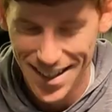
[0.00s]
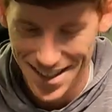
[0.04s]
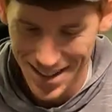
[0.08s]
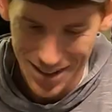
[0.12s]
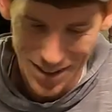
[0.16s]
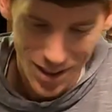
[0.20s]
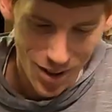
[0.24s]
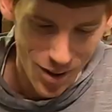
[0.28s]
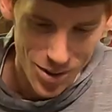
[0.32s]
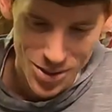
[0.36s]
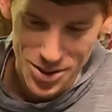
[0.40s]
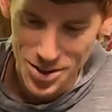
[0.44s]

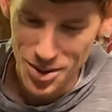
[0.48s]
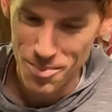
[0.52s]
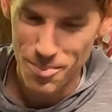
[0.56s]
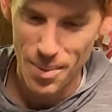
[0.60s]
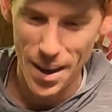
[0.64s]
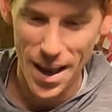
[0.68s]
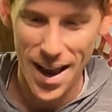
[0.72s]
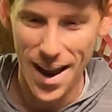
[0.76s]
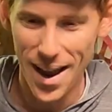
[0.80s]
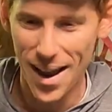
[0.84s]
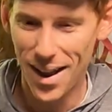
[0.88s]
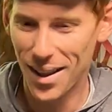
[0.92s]
Closed the
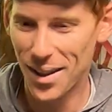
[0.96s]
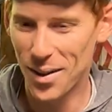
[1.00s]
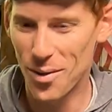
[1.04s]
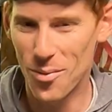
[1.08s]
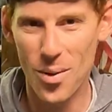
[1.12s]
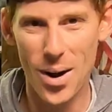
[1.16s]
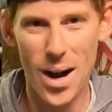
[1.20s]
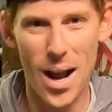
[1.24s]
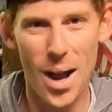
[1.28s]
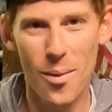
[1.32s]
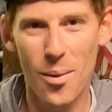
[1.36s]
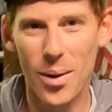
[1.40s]
bail,
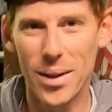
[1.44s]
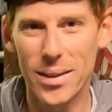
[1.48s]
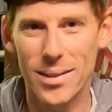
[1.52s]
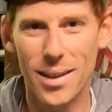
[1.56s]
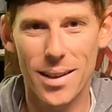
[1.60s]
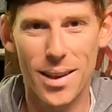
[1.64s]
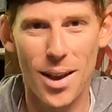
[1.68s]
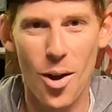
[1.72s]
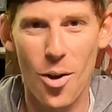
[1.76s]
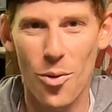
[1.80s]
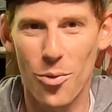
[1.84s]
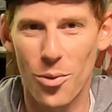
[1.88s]
and when I went
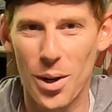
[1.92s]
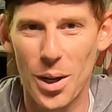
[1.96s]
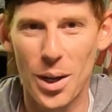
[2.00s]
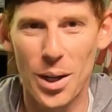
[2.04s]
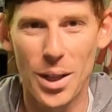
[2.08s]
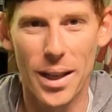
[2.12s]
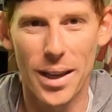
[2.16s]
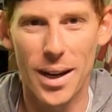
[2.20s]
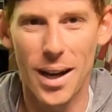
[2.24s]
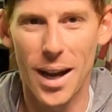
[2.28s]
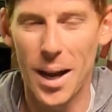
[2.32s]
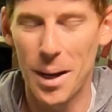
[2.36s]
to go
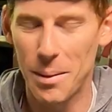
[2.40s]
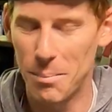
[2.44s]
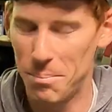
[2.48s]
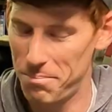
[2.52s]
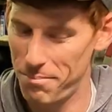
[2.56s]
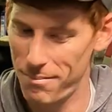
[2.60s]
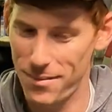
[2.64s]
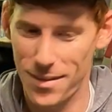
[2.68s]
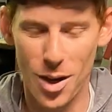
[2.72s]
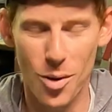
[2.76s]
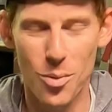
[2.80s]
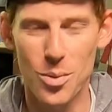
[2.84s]
reel it
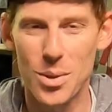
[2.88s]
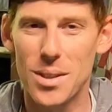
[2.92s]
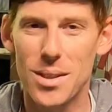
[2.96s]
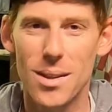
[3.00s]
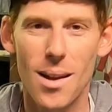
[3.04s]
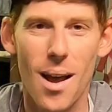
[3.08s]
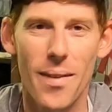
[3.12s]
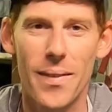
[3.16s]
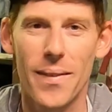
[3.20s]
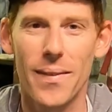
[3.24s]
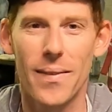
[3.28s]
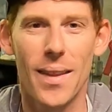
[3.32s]
up, there was
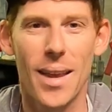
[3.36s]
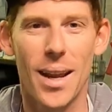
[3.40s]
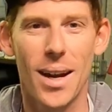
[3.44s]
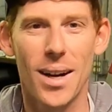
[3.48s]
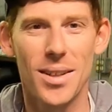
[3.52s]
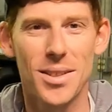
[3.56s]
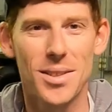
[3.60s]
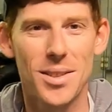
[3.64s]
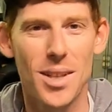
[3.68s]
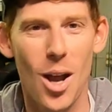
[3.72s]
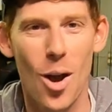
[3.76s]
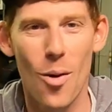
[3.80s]
nothing
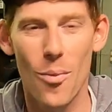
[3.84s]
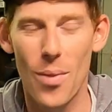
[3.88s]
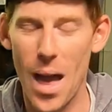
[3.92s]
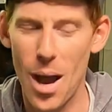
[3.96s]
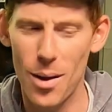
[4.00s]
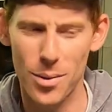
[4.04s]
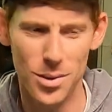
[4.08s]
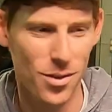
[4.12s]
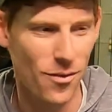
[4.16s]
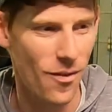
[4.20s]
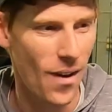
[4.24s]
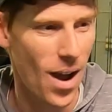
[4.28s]
there. So
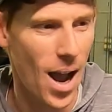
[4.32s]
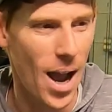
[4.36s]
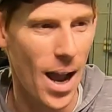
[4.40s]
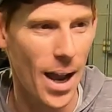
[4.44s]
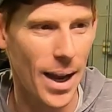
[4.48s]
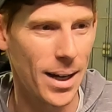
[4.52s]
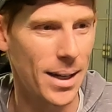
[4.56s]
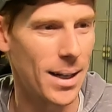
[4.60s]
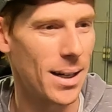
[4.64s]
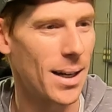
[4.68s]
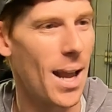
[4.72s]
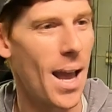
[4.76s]
that was
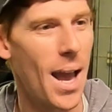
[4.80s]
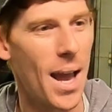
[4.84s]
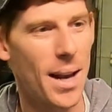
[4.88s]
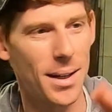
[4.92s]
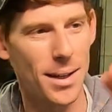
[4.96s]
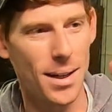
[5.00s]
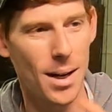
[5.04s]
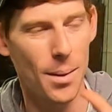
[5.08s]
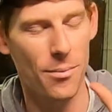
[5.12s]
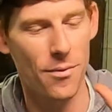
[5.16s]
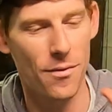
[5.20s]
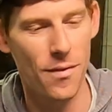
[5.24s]
fine.
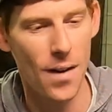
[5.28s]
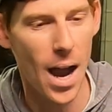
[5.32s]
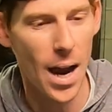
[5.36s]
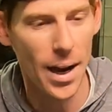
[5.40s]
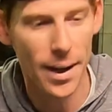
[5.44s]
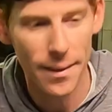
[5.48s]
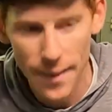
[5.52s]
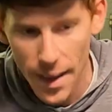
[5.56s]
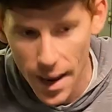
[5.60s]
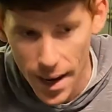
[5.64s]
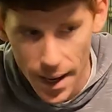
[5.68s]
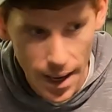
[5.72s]
Ended up
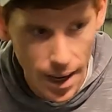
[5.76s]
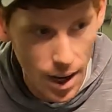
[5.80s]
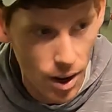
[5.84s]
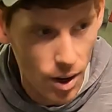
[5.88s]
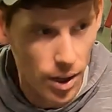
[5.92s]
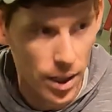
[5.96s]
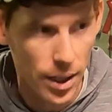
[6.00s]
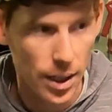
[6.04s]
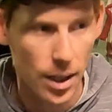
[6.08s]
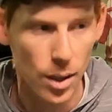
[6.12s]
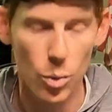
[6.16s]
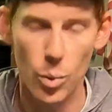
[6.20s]
finding that
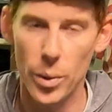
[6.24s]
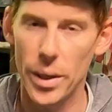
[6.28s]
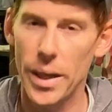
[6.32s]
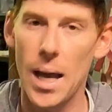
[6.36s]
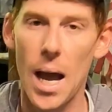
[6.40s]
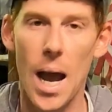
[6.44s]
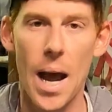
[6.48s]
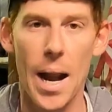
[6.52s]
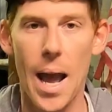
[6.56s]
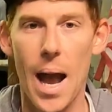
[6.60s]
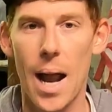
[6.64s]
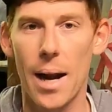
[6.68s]
area. We
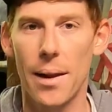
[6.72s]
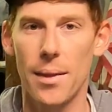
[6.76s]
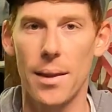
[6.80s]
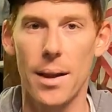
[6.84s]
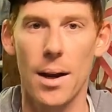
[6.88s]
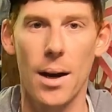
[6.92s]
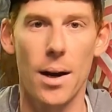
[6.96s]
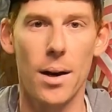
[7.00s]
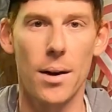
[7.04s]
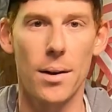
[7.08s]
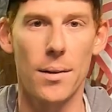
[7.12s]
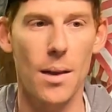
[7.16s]
got out of
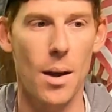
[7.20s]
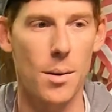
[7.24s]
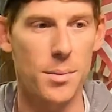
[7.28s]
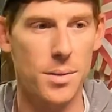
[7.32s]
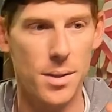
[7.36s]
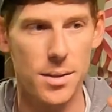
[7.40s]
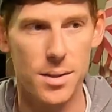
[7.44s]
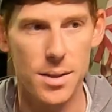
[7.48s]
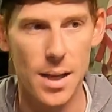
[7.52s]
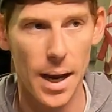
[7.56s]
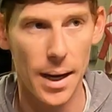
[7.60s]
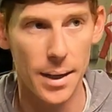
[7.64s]
there. That was
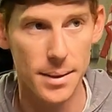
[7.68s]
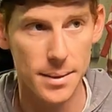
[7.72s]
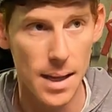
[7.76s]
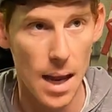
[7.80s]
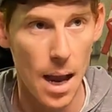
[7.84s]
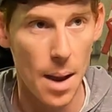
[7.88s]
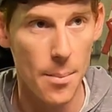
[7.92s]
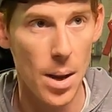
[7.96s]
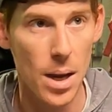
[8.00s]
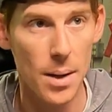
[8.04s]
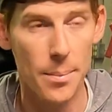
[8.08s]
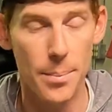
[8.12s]
the second
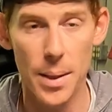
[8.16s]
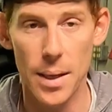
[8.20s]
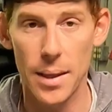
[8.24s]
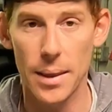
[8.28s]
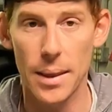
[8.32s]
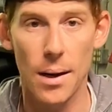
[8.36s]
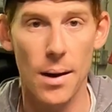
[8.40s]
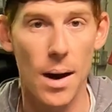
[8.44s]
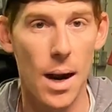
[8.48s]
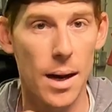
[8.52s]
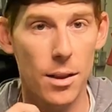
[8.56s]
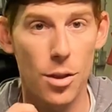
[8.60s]
time I'd been
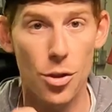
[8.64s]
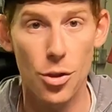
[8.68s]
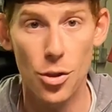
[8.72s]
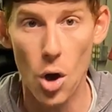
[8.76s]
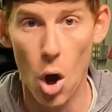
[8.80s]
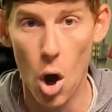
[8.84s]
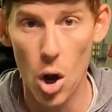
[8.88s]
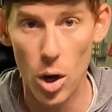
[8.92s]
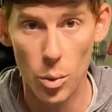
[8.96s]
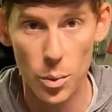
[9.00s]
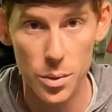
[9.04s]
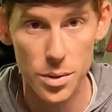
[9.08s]
there. I
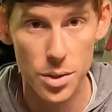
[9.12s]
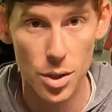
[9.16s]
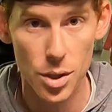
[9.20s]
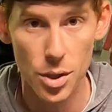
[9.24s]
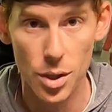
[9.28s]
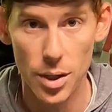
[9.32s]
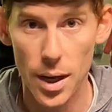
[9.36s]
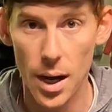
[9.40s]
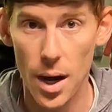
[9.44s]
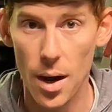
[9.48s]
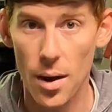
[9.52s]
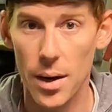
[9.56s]
thought it was a
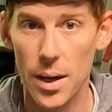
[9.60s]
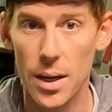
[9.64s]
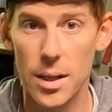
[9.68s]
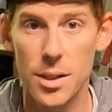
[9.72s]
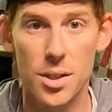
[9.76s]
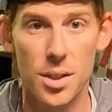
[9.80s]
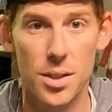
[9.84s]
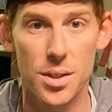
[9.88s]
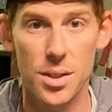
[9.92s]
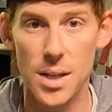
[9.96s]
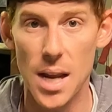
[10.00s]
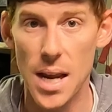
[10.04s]
good area,
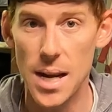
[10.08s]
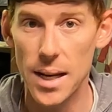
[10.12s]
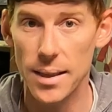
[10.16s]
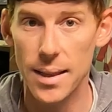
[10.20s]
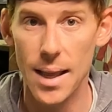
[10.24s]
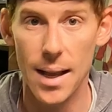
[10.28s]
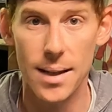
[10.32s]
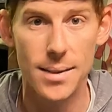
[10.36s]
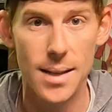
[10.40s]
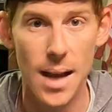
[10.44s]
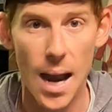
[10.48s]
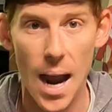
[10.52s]
just needed
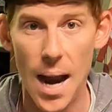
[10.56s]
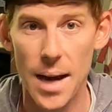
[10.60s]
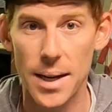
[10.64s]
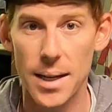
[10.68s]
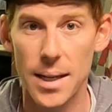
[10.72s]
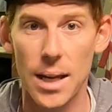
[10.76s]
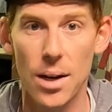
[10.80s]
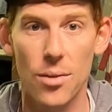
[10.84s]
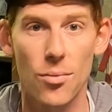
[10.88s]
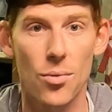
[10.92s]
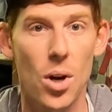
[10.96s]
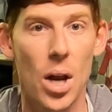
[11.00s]
that tide
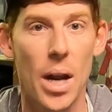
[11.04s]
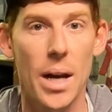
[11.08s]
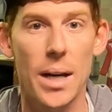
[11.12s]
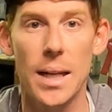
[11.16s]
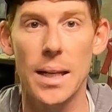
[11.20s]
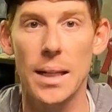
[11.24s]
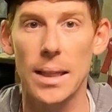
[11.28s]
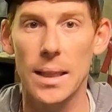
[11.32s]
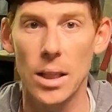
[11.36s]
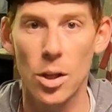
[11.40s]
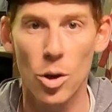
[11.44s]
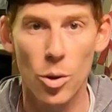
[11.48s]
to get right,
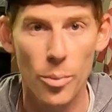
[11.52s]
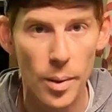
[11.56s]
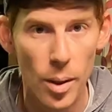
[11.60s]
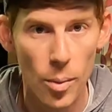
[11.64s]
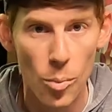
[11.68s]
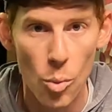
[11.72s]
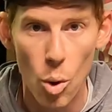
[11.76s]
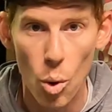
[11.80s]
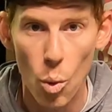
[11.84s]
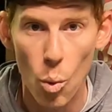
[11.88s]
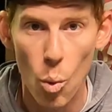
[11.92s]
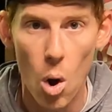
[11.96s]
needed a little
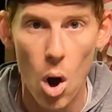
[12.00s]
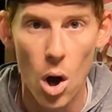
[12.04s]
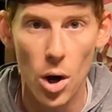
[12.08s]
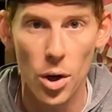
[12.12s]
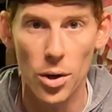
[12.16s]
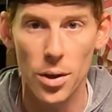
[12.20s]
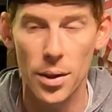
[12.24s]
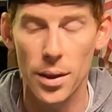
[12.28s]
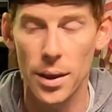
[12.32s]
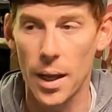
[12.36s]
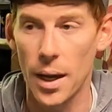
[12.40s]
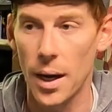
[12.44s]
bit more
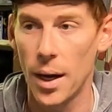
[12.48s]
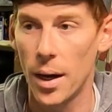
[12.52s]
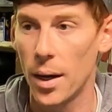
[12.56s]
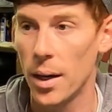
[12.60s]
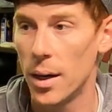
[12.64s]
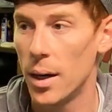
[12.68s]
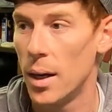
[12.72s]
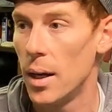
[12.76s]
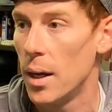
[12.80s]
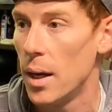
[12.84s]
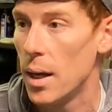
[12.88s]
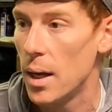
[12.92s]
water in
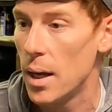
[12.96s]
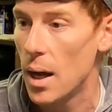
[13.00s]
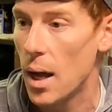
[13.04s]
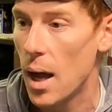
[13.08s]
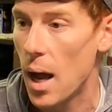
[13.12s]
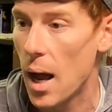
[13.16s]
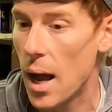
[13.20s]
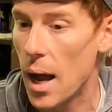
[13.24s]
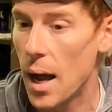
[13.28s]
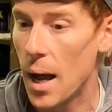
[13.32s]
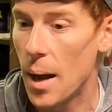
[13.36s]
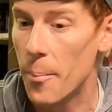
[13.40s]
there.
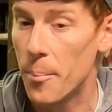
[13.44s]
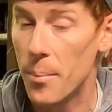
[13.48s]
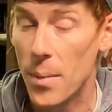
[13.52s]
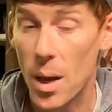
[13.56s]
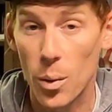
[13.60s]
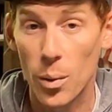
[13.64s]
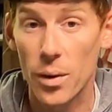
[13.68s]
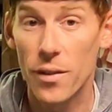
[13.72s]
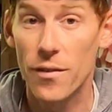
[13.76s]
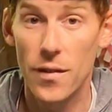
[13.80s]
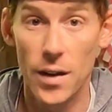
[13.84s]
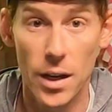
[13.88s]

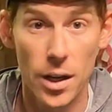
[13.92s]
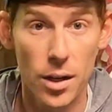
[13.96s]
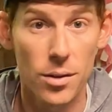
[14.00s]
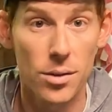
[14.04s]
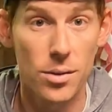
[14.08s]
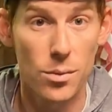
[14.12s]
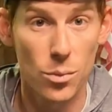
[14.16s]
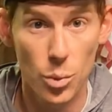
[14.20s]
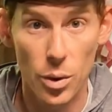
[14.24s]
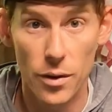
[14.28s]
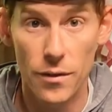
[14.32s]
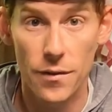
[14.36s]
And we
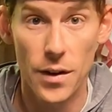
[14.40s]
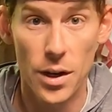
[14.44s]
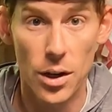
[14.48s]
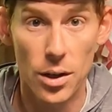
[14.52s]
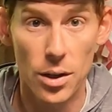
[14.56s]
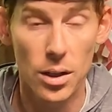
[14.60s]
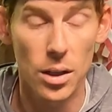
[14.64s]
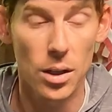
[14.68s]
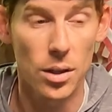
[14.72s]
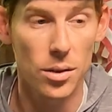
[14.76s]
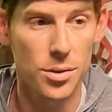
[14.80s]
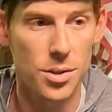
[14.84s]
figured
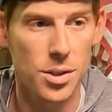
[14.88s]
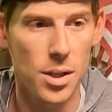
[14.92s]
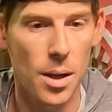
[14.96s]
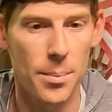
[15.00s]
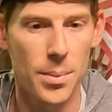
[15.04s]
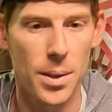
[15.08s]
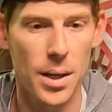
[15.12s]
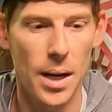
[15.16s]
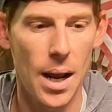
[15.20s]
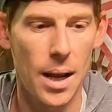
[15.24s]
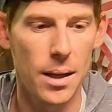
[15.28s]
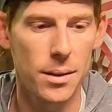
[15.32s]
a little
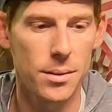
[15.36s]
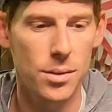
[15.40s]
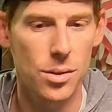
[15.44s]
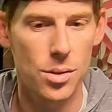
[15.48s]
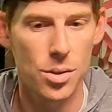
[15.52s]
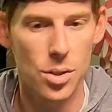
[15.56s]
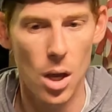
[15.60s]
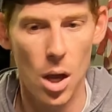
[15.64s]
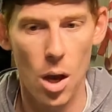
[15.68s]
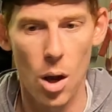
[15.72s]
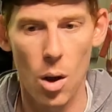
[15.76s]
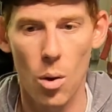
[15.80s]
something out.
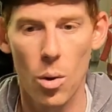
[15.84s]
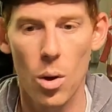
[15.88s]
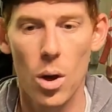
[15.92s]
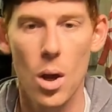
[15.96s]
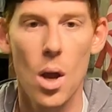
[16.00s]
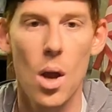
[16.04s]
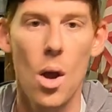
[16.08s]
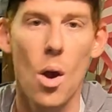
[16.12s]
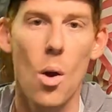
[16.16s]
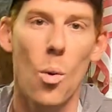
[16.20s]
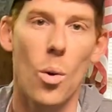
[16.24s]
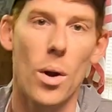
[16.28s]
So
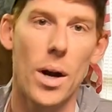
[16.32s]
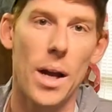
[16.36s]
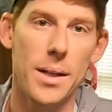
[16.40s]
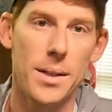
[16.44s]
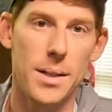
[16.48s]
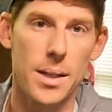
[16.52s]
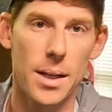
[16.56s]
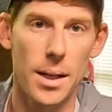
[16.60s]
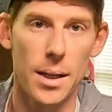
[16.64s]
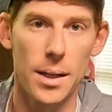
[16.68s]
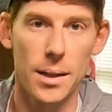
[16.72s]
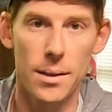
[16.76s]
what I
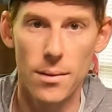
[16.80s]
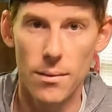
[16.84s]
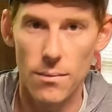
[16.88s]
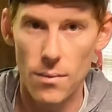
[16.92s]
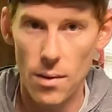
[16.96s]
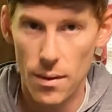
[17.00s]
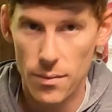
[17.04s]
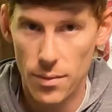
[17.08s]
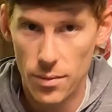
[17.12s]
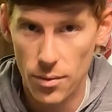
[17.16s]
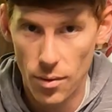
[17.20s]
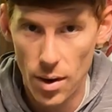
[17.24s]

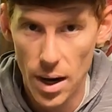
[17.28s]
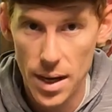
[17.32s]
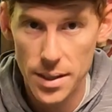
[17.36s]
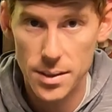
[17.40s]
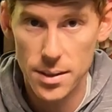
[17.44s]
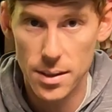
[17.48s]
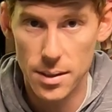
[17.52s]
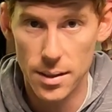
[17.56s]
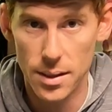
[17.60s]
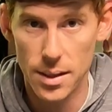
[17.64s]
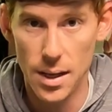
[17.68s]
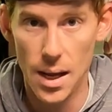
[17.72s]
did the
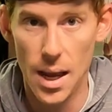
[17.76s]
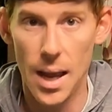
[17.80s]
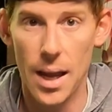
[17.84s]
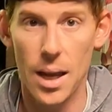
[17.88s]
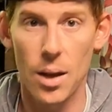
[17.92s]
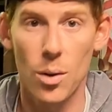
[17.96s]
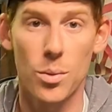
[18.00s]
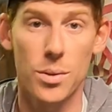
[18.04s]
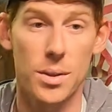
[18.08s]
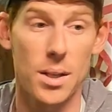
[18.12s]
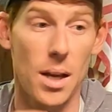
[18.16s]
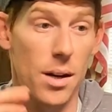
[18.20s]
rest of the
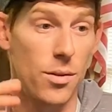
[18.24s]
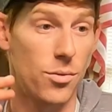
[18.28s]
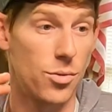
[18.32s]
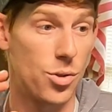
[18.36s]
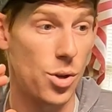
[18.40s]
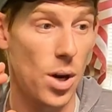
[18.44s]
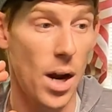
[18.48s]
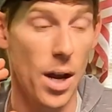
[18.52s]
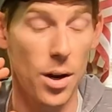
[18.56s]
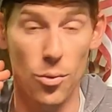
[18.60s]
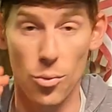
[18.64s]
day was I tried